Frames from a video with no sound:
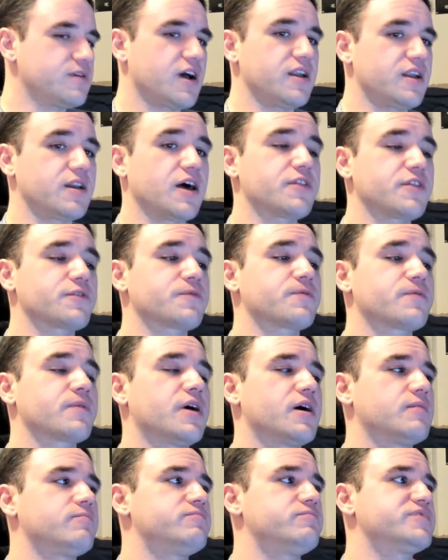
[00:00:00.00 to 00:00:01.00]
another,
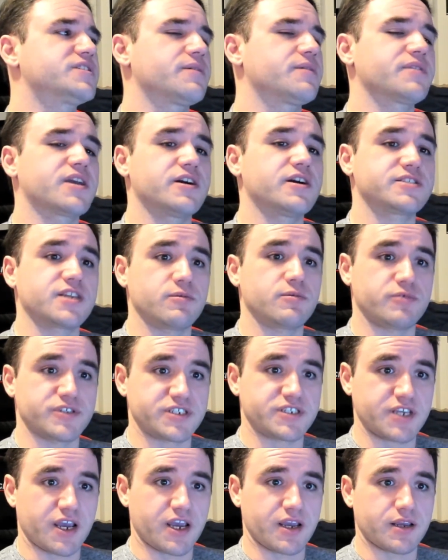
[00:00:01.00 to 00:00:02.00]
something else I
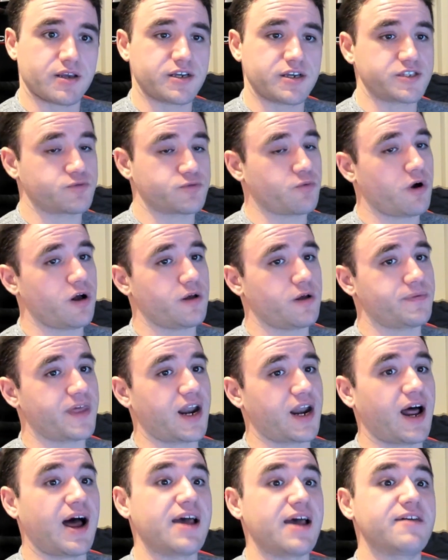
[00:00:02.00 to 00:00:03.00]
will say as well,
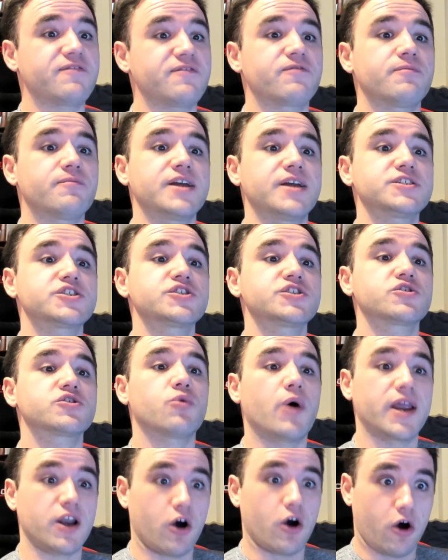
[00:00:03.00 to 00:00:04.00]
that I've
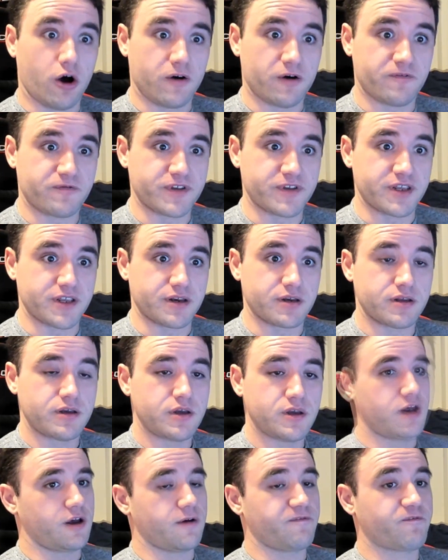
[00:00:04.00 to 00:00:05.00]
mentioned quite often
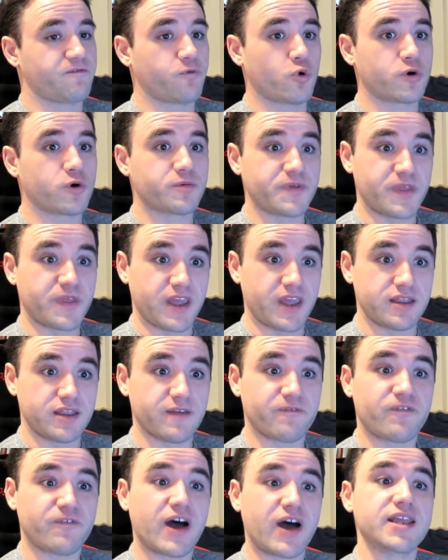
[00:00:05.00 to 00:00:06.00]
for
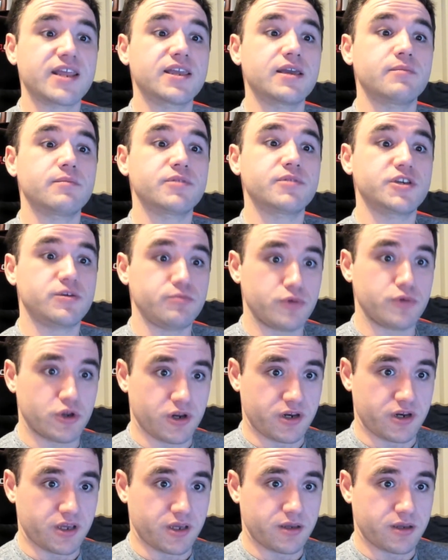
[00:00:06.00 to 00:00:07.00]
within the fighting game
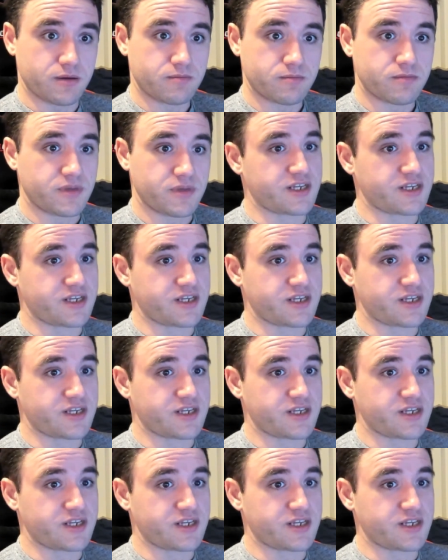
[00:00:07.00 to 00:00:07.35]
community,